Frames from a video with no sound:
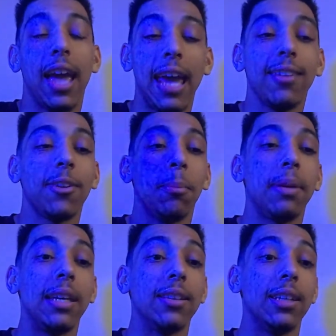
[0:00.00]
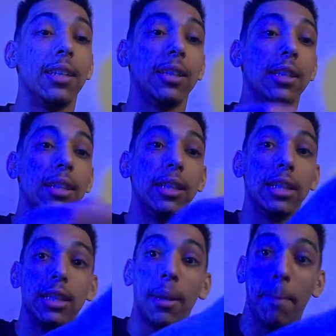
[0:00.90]
Hazel, being
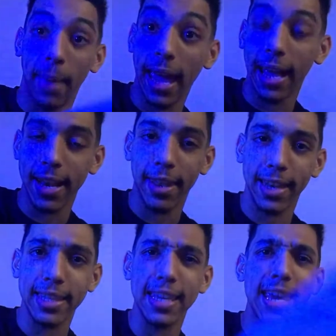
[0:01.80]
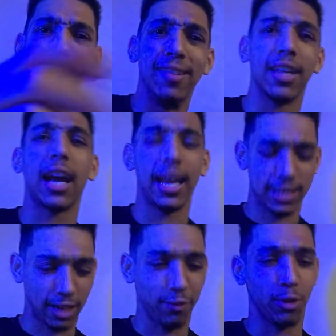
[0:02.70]
the man that he is, he's like, "I
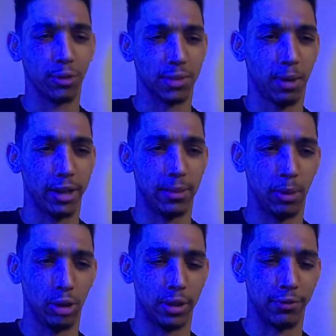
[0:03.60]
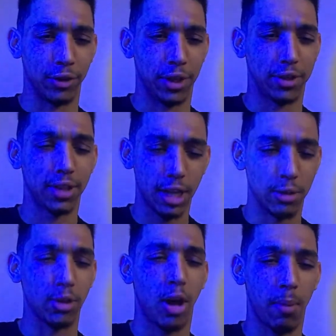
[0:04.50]
take full responsibility for this.
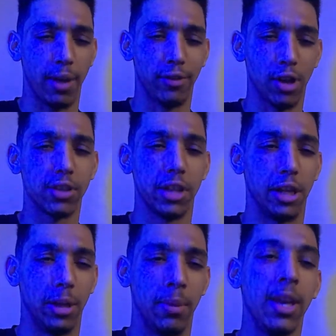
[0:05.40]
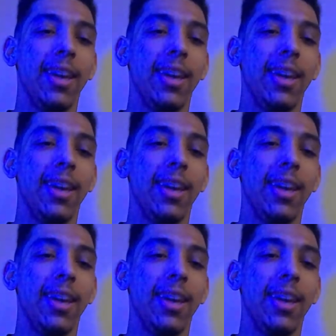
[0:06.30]
It's all my fault, Salem."